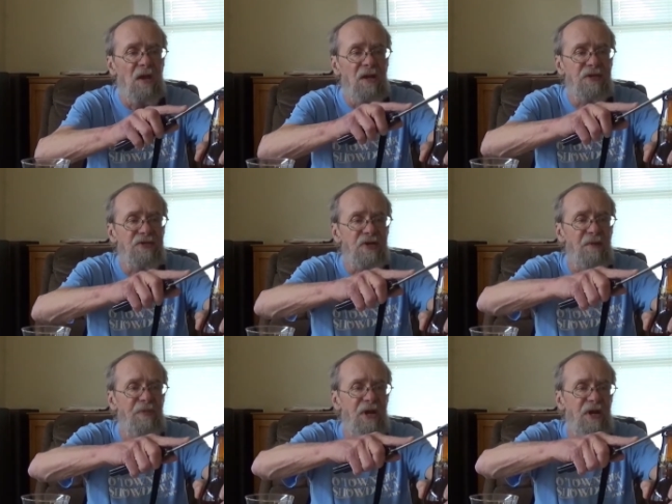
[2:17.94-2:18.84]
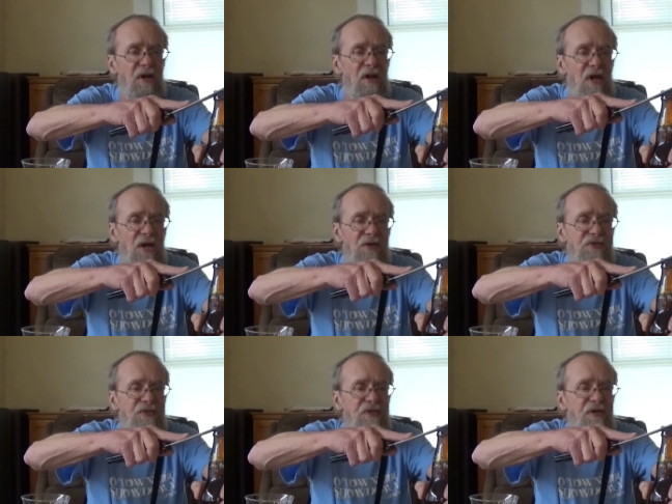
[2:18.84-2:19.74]
get this IPA in a
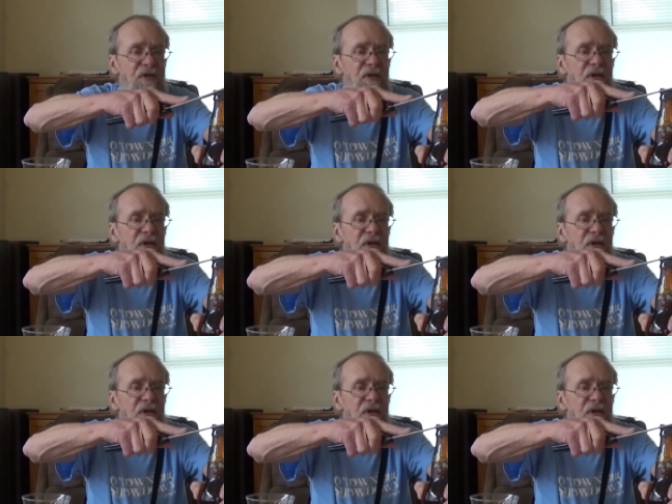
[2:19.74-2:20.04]
glass and